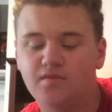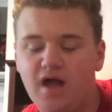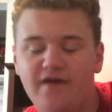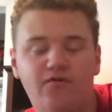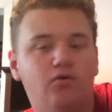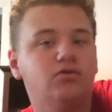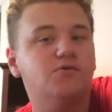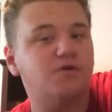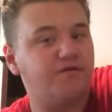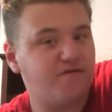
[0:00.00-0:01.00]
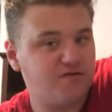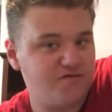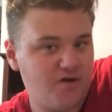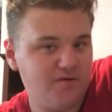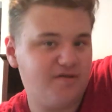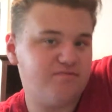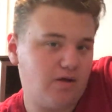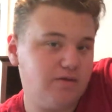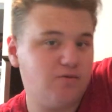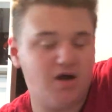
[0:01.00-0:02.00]
I've only read the first volume. That's
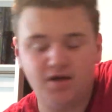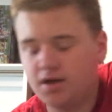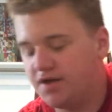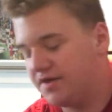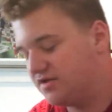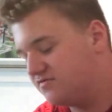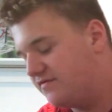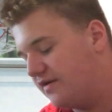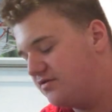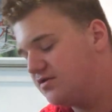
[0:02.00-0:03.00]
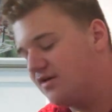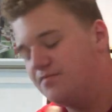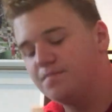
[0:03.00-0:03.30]
probably why. I think it's a 5 out of 10.